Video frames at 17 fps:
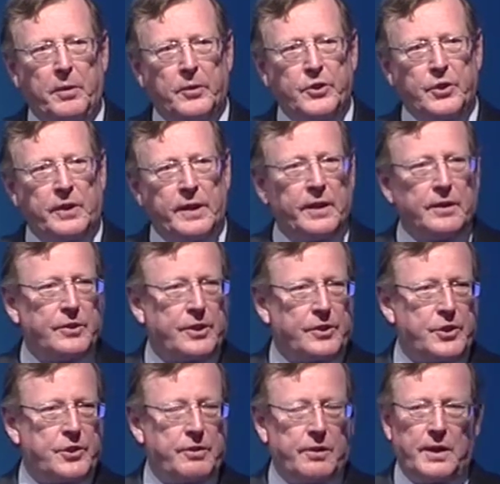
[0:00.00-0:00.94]
But during
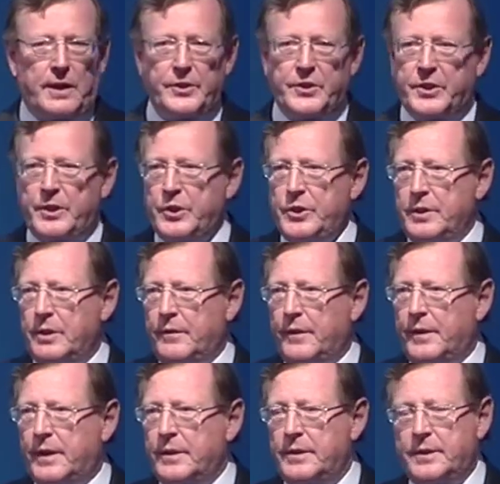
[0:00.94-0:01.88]
industrialization
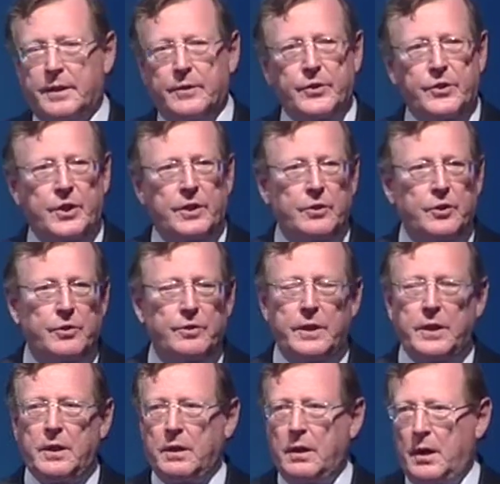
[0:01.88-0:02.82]
in the 19th
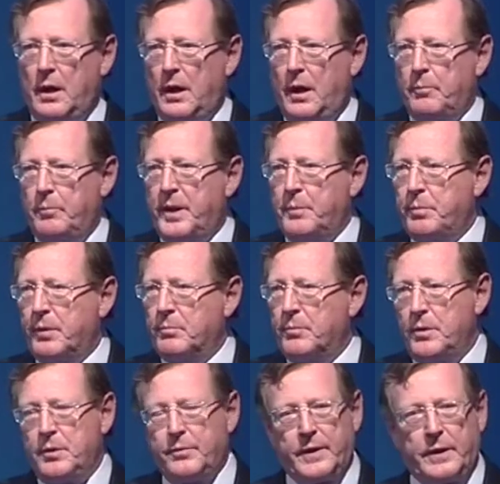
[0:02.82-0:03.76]
century, people
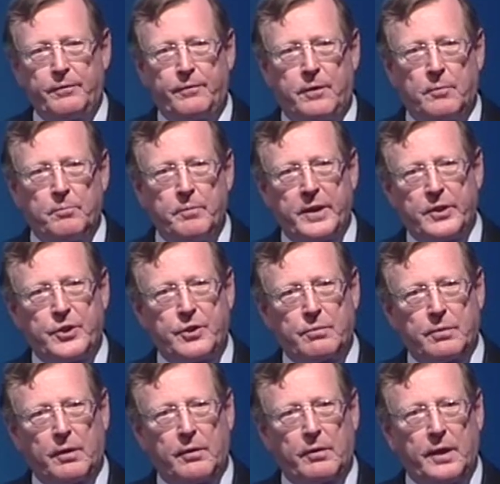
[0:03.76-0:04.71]
moving from
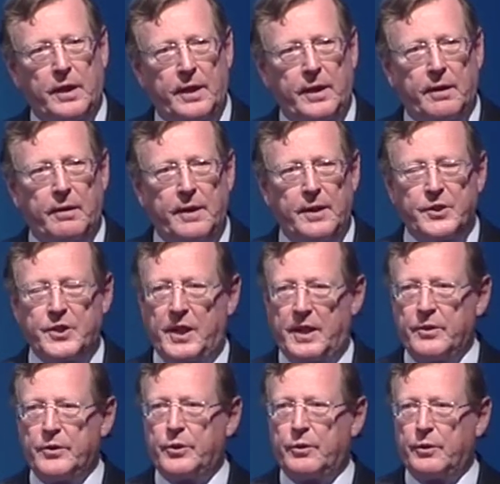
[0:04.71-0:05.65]
mixed rural
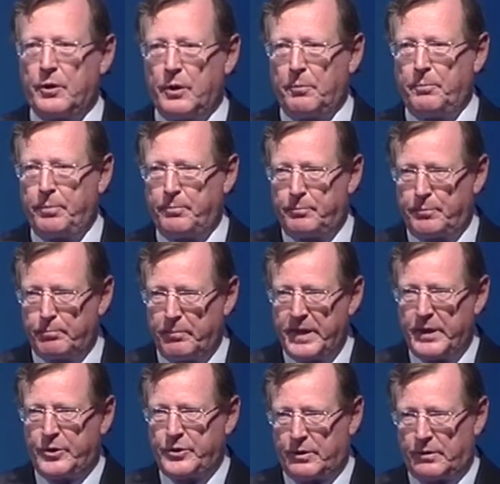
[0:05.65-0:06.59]
areas into
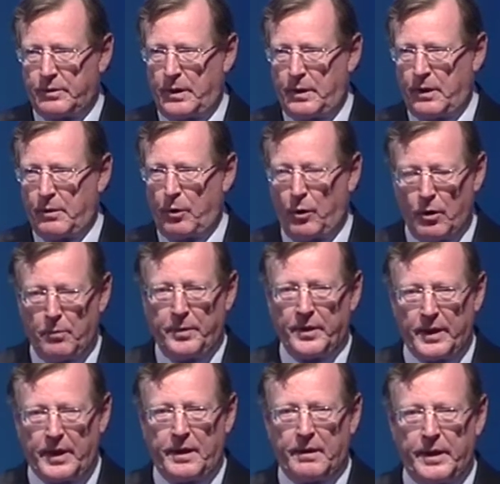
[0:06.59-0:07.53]
major
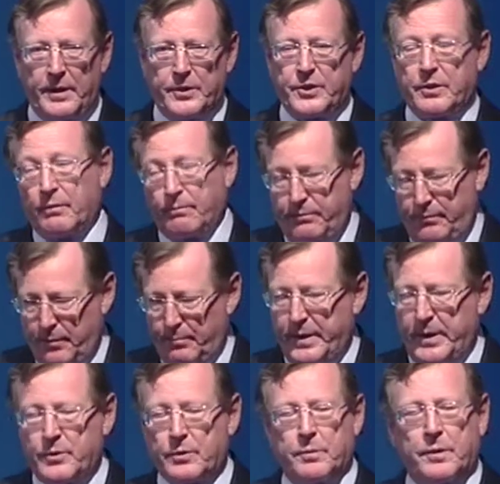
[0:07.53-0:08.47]
urban areas, and
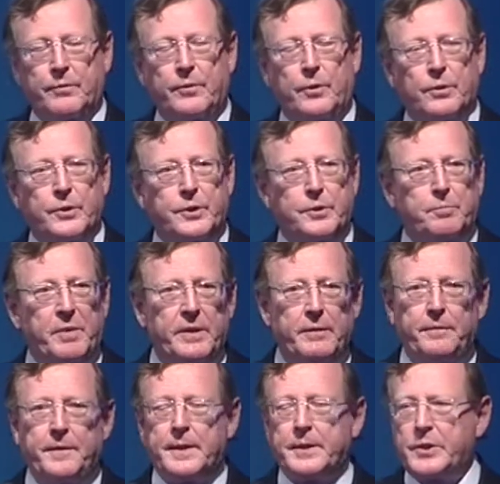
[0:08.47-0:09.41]
the major one of course is
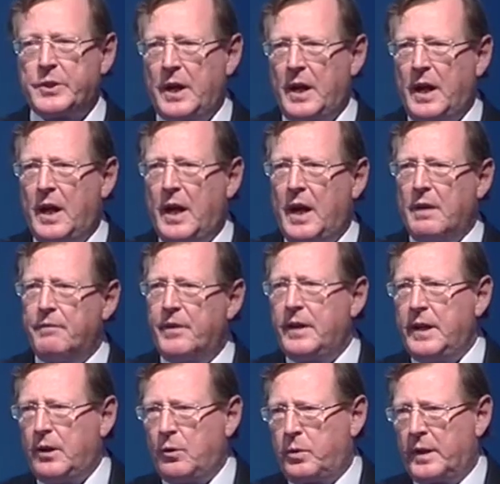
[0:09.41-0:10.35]
Belfast,
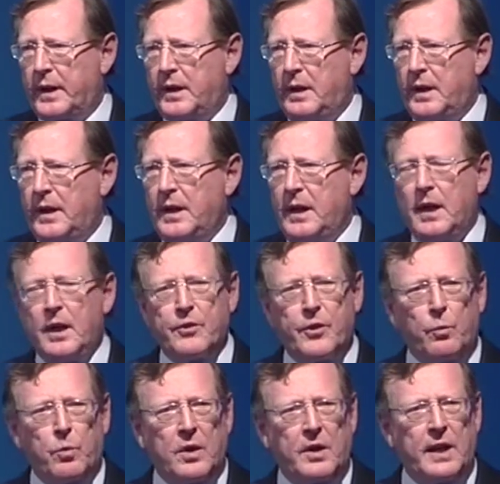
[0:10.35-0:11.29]
very quickly
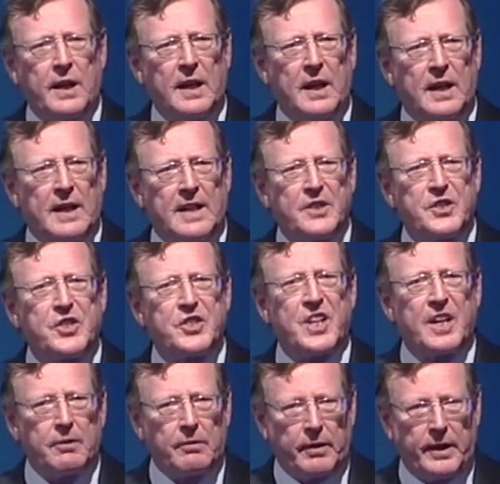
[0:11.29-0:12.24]
the working class
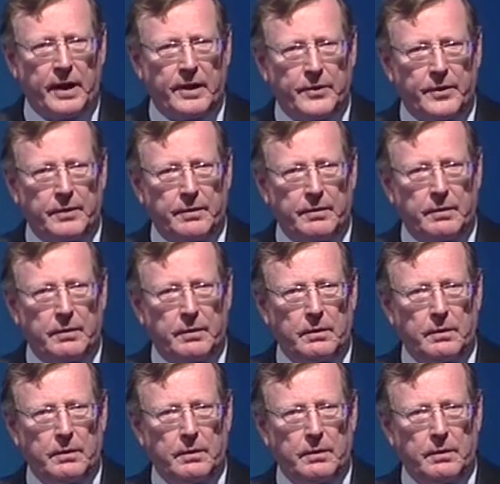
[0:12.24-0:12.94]
segregated,